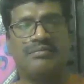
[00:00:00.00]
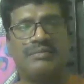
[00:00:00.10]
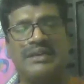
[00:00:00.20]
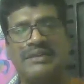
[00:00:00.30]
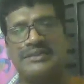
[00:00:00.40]

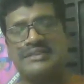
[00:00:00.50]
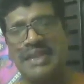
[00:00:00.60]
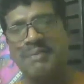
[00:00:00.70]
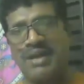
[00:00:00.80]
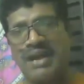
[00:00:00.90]
but in
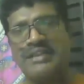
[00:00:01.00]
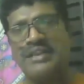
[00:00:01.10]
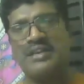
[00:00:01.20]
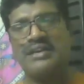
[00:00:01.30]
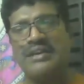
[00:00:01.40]
some
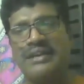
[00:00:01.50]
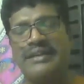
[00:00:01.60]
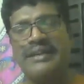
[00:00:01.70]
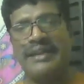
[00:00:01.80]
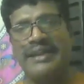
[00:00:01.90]
other
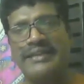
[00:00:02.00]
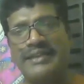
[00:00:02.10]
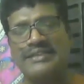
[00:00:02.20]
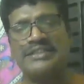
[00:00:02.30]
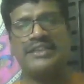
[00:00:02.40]

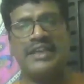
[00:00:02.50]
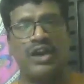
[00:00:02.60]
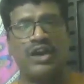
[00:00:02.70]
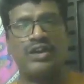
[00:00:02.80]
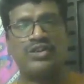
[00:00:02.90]
areas they
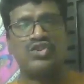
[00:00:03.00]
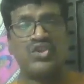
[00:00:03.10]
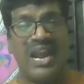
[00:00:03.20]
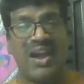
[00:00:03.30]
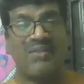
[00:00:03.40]
are
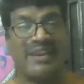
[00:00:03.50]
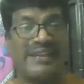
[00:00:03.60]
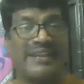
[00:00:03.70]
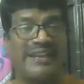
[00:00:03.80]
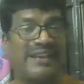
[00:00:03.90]

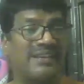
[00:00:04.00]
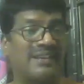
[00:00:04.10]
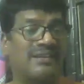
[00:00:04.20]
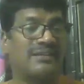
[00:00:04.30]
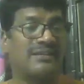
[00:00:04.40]
traveling in